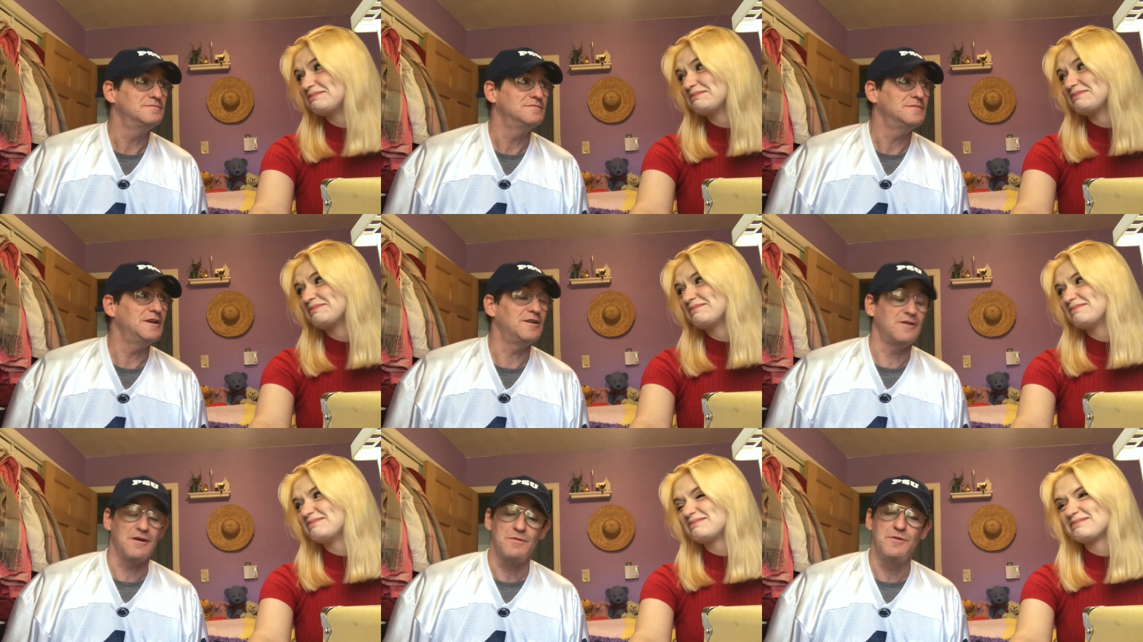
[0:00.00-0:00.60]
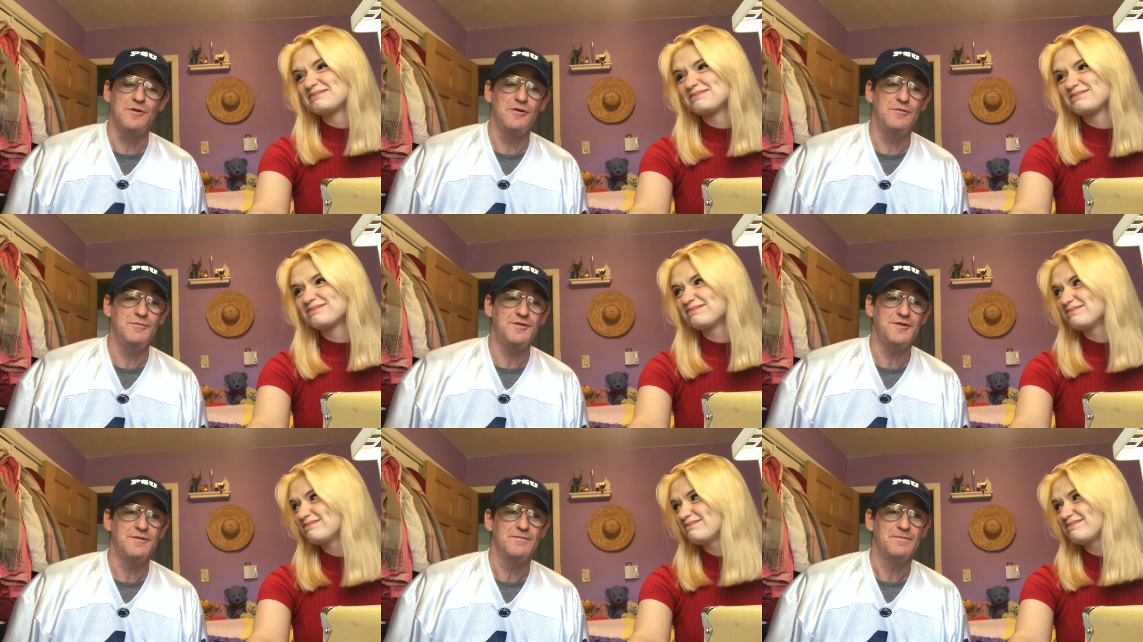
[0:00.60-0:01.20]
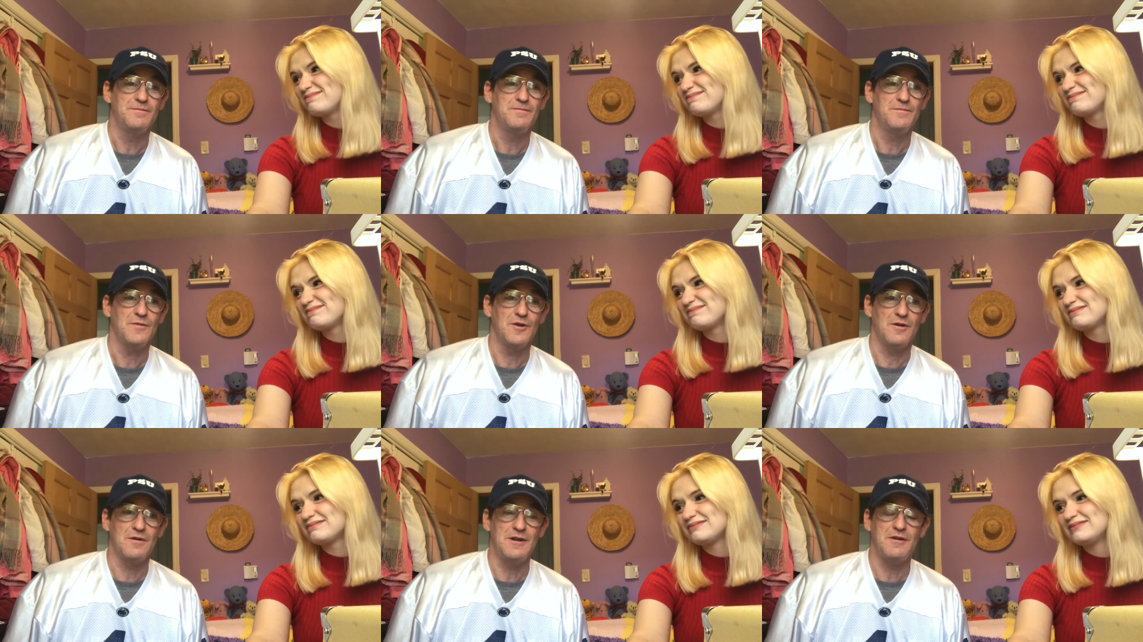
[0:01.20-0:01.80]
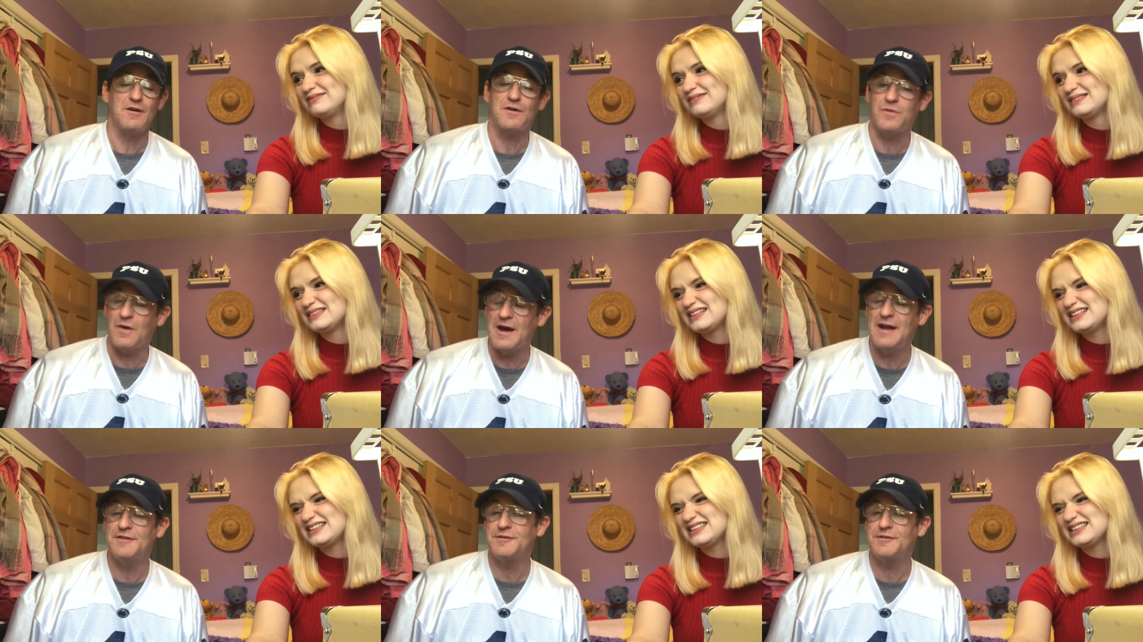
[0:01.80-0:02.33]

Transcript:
Speaker 1: in our rooms or in our quiet